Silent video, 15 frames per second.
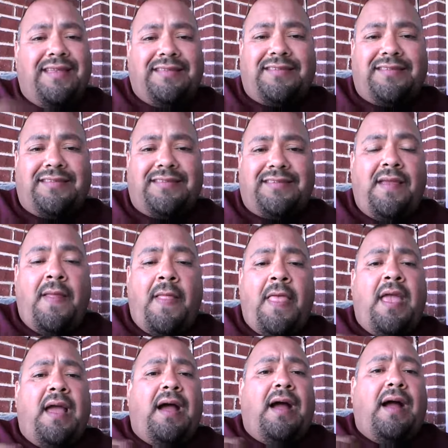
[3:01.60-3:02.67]
density.
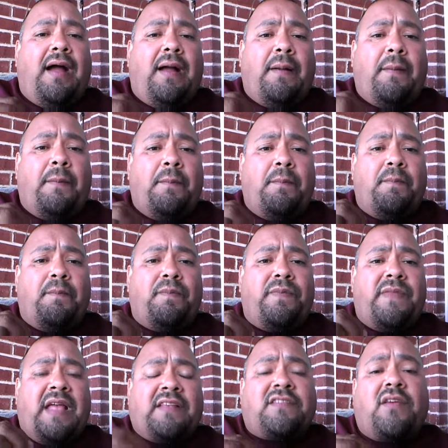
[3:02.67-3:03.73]

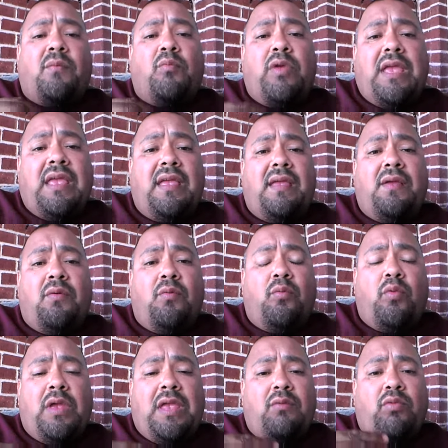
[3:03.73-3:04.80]
That's something
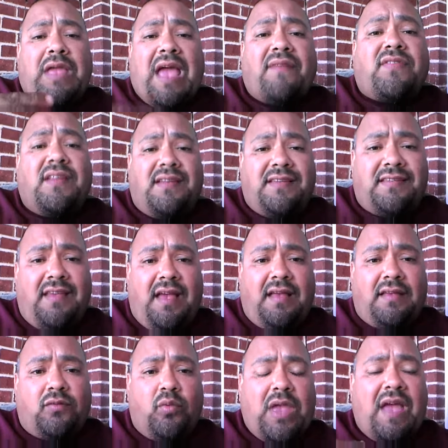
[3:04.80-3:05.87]
we have to
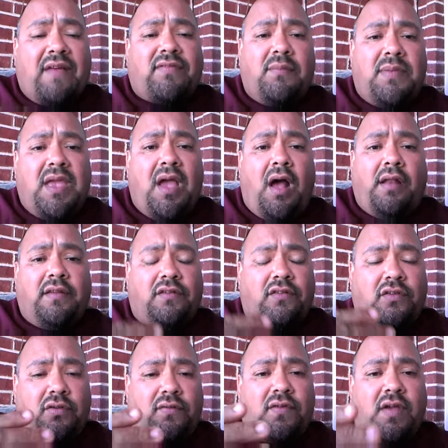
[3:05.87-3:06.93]
discuss. We have to be
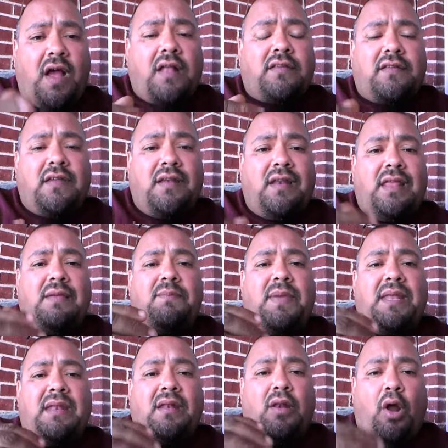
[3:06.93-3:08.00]
honest. You've constantly
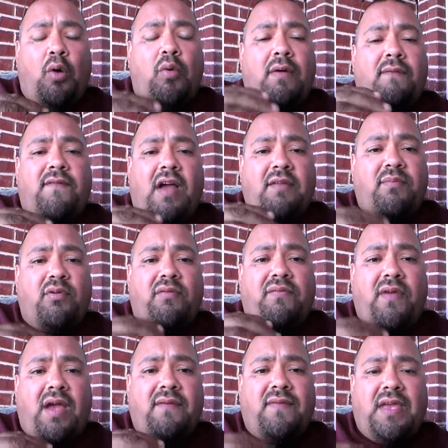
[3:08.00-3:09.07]
been low on
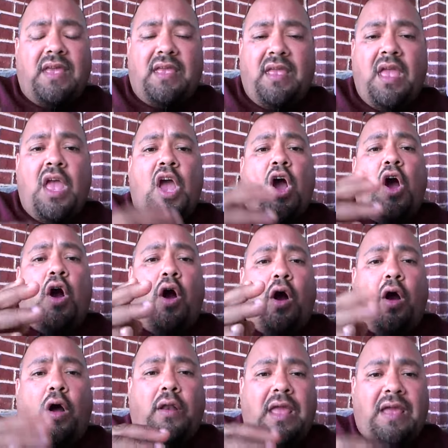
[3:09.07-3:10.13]
5.5A
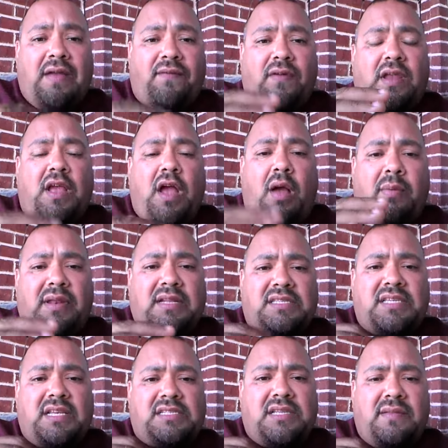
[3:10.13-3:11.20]
on every common
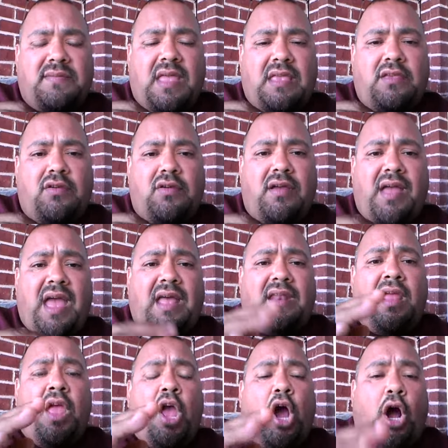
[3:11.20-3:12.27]
assessment that you had,
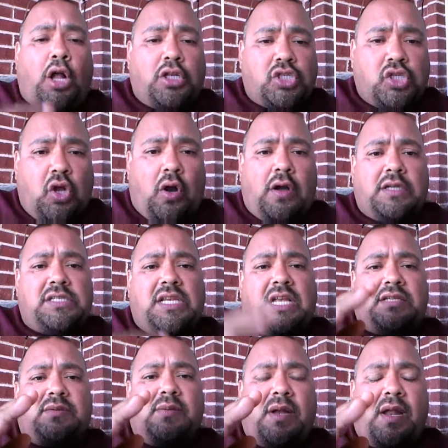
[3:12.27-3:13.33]
on STAR
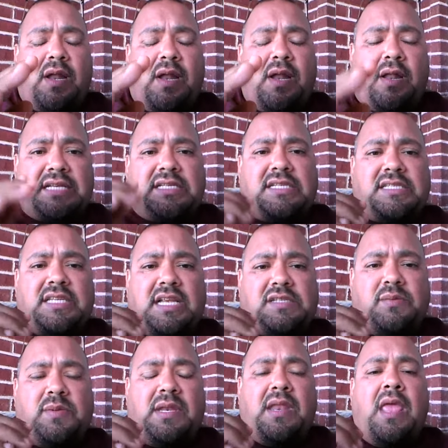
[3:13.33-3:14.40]
assessment, on tax
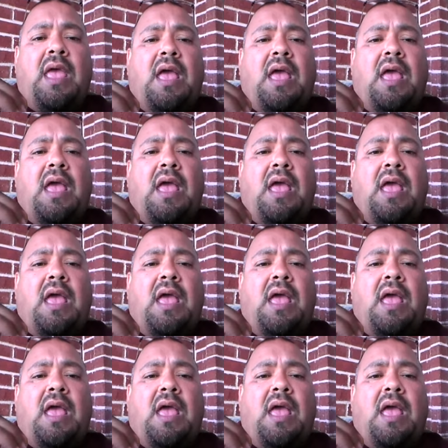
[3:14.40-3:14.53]
assessment.